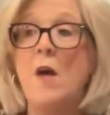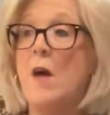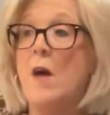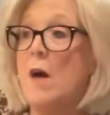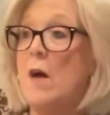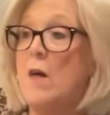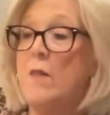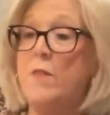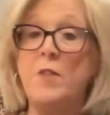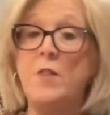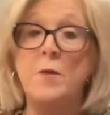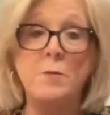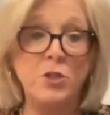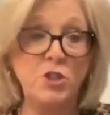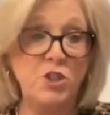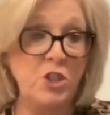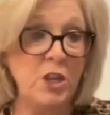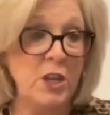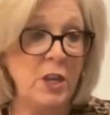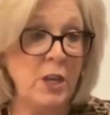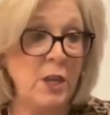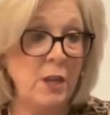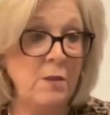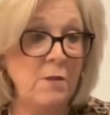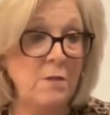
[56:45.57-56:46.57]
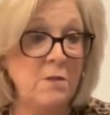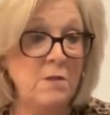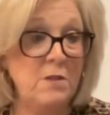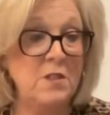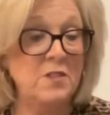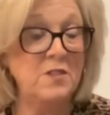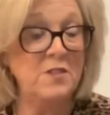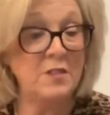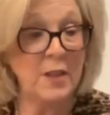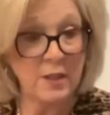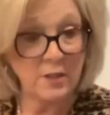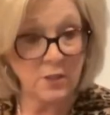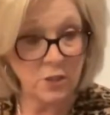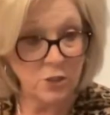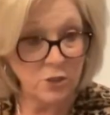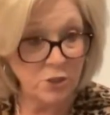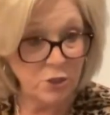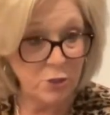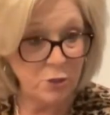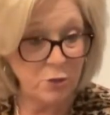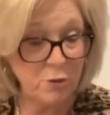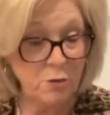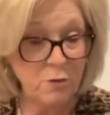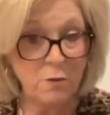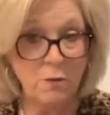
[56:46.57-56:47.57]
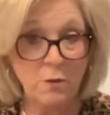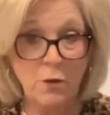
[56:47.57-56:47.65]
the machine to send it to,